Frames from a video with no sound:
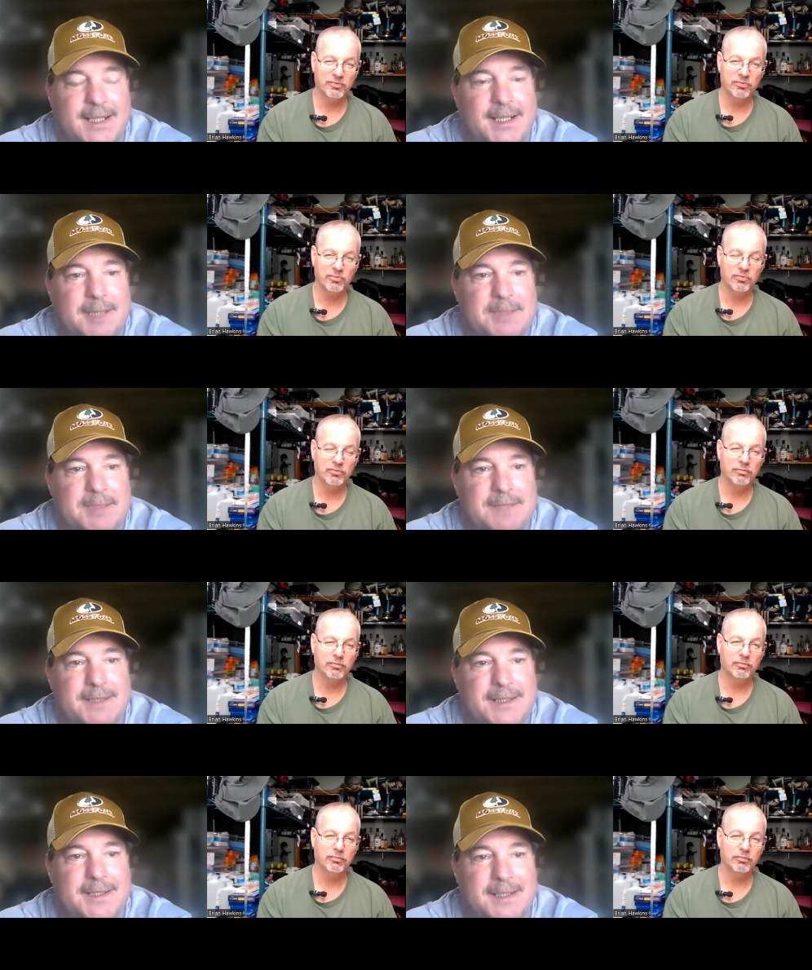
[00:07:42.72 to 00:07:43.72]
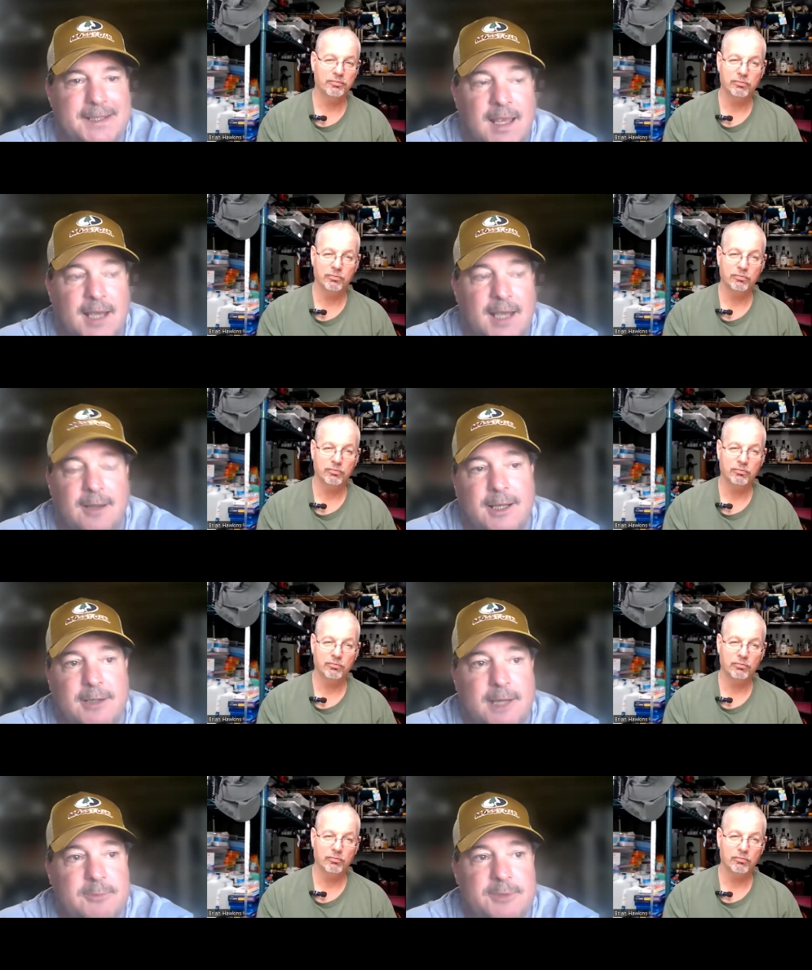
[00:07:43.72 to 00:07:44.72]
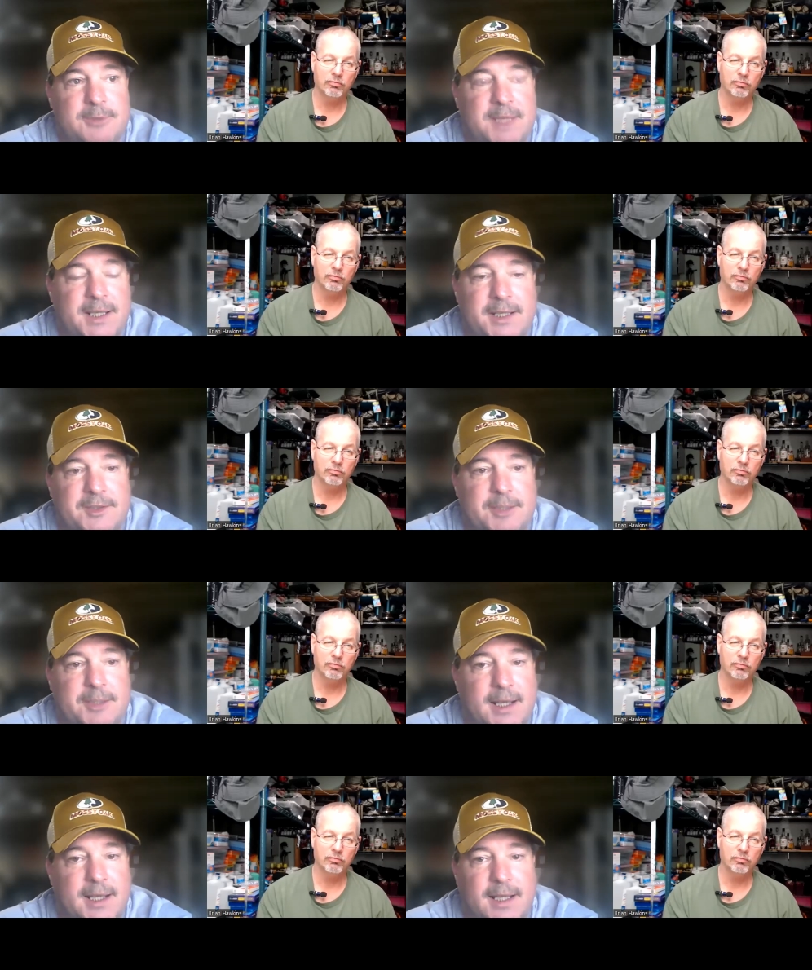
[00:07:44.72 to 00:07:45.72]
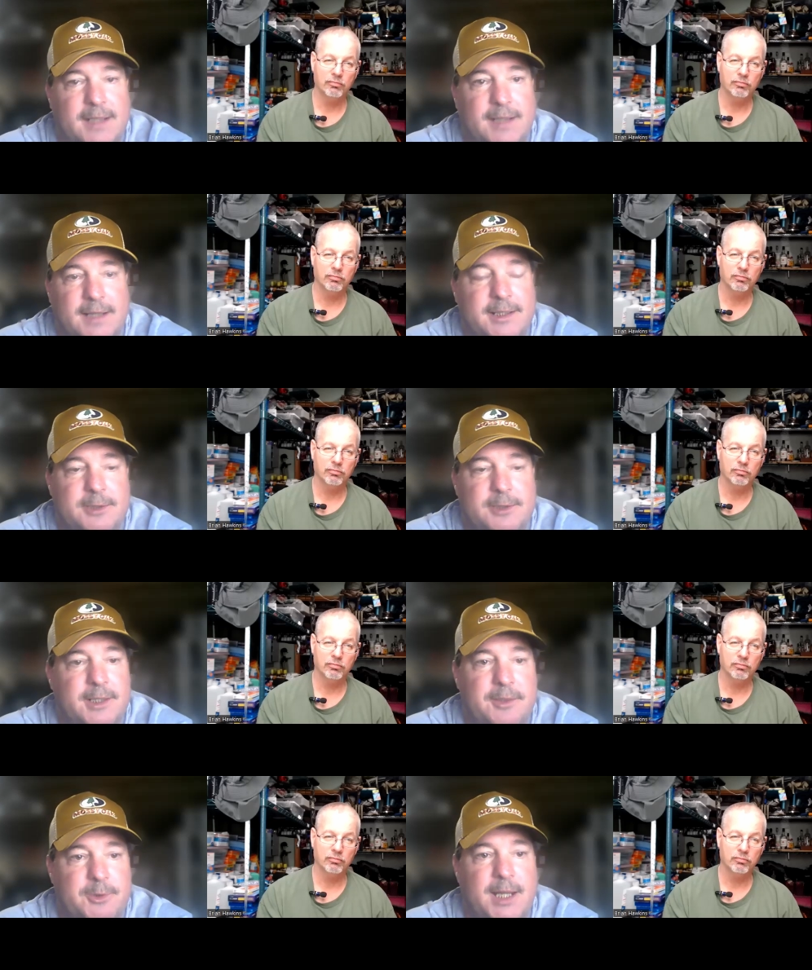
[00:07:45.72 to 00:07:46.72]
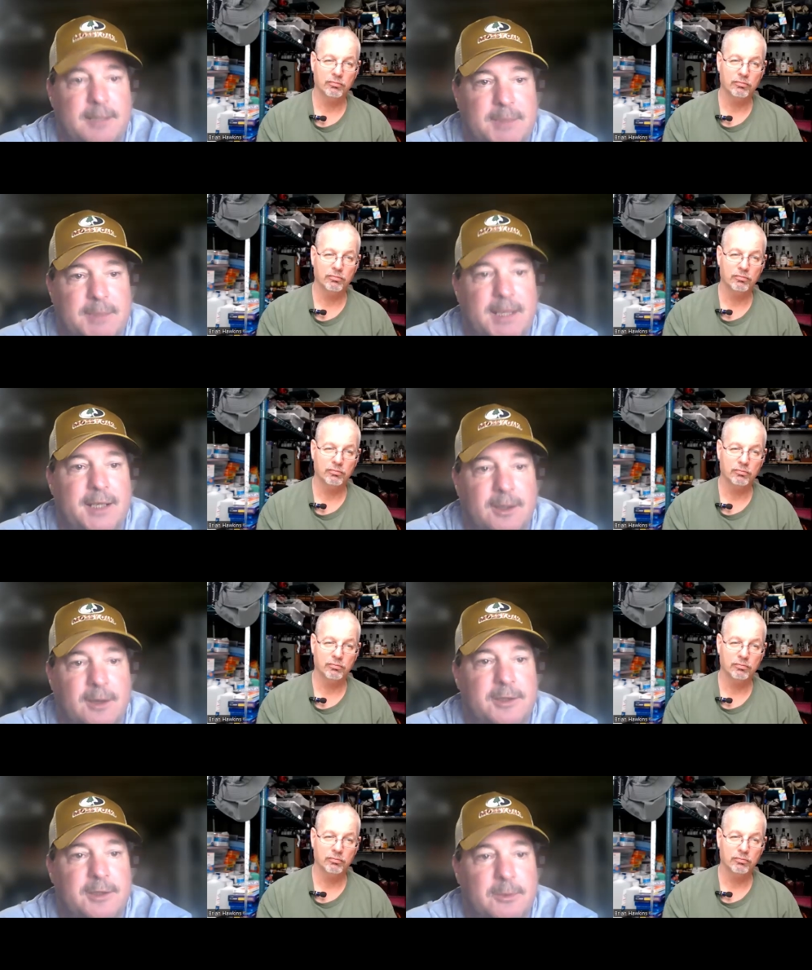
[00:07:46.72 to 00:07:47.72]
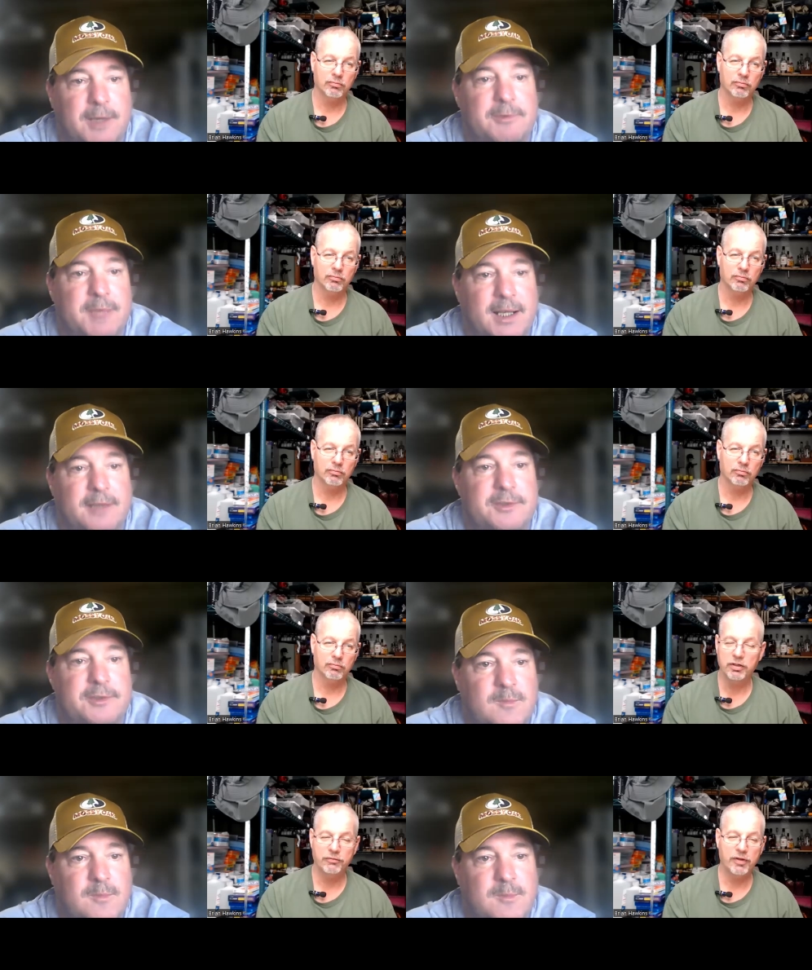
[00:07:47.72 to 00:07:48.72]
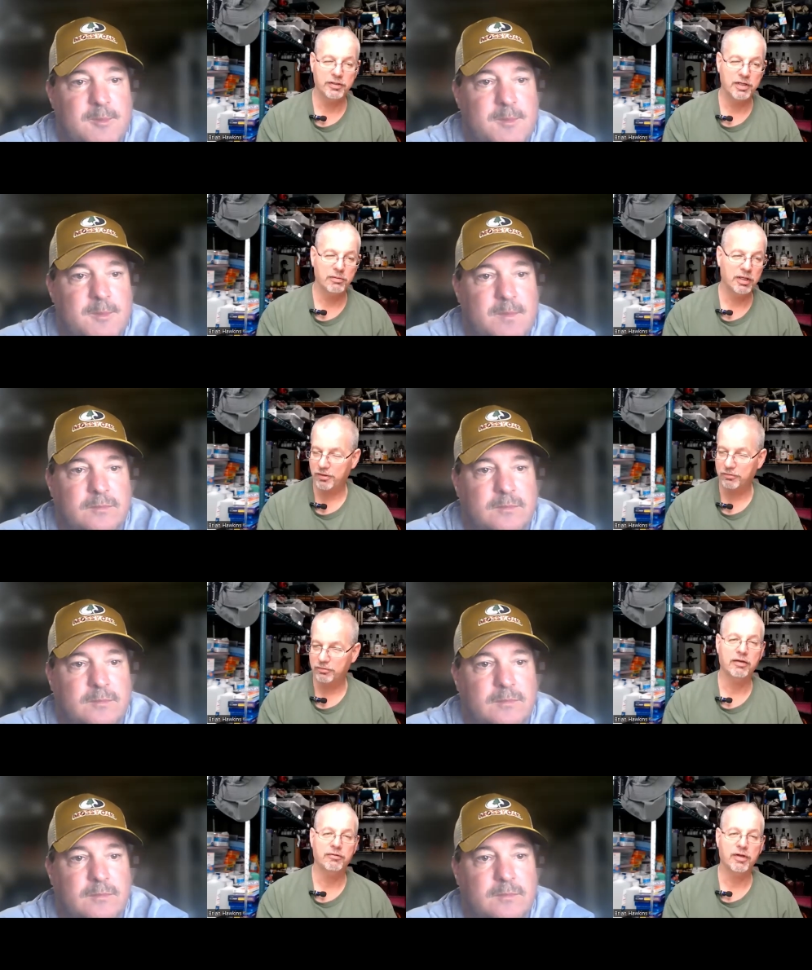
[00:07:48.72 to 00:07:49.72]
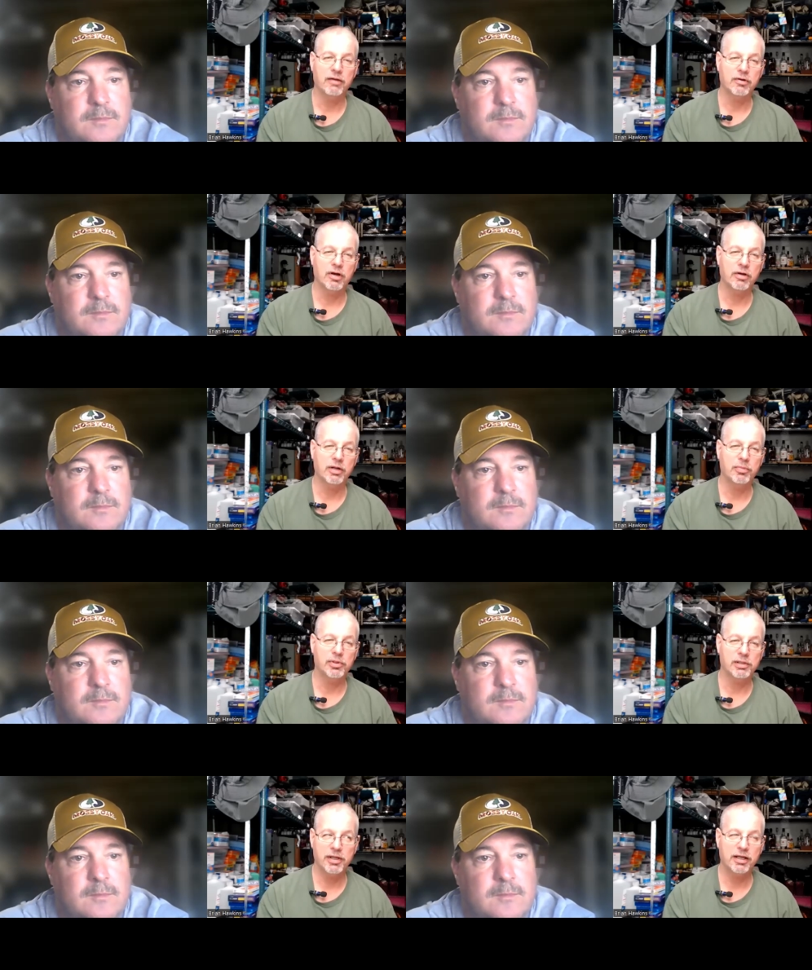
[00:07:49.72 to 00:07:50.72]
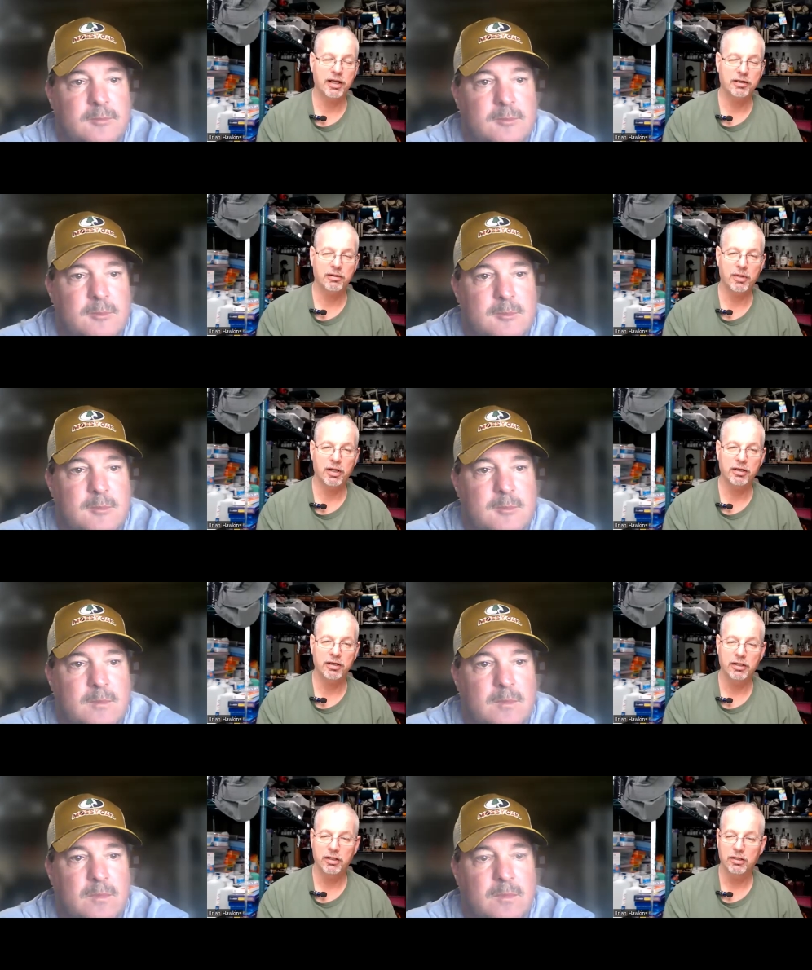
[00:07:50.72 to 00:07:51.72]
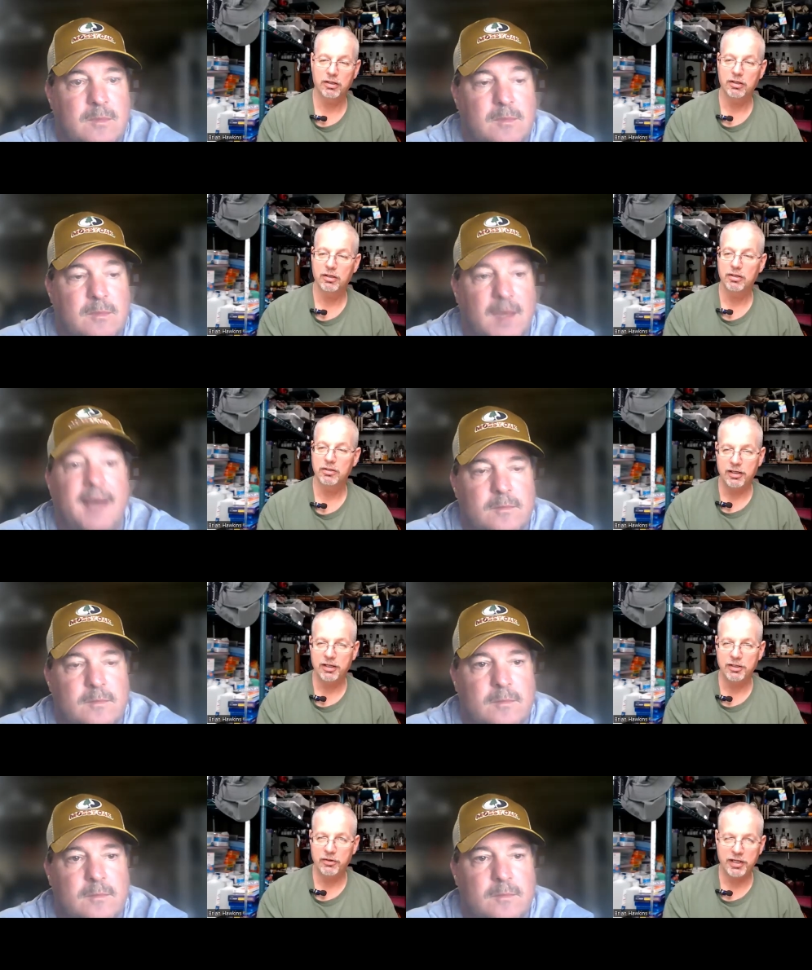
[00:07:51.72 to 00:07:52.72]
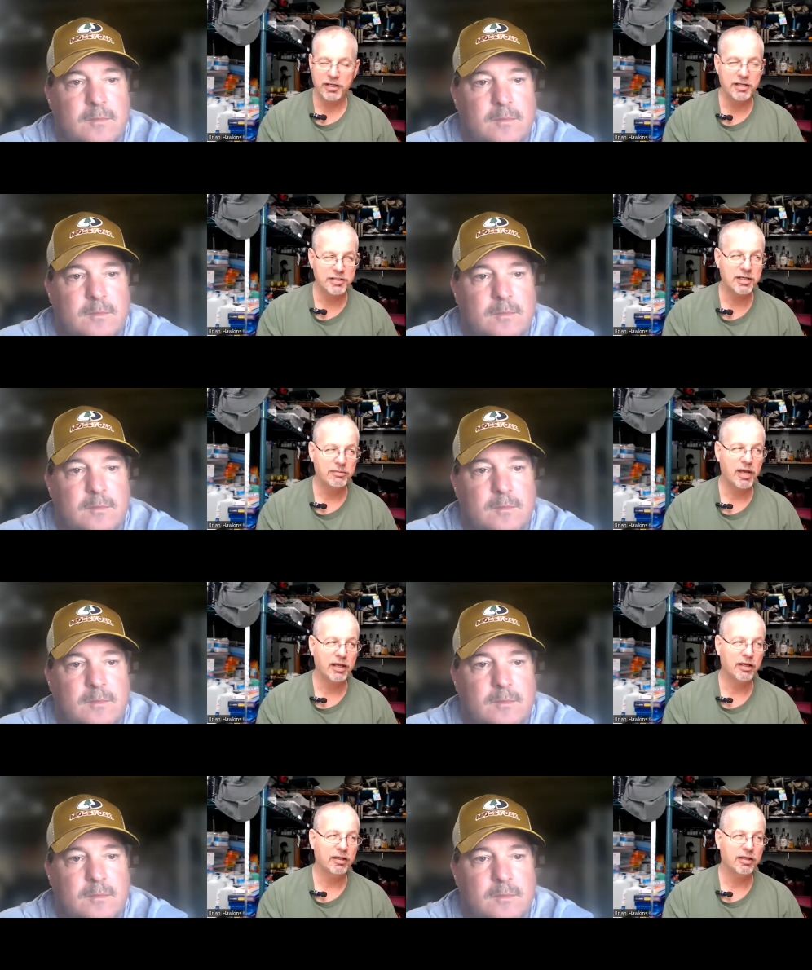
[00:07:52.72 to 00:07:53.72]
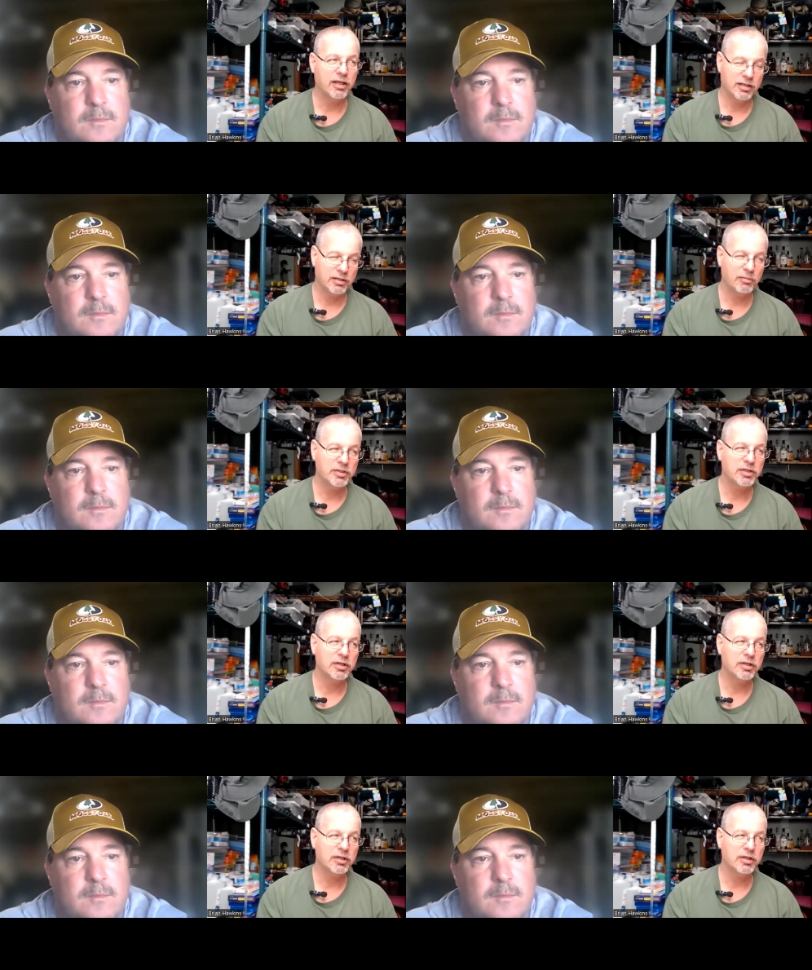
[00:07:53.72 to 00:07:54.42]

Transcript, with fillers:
Speaker 1: I can't believe I did that." And all I grabbed was my EDC bag. I, I literally threw it out in my backyard, away from the house.
Speaker 2: On her defense, have to think if you haven't already pre-planned that in your mind. Yeah. In in your EDC bag, and you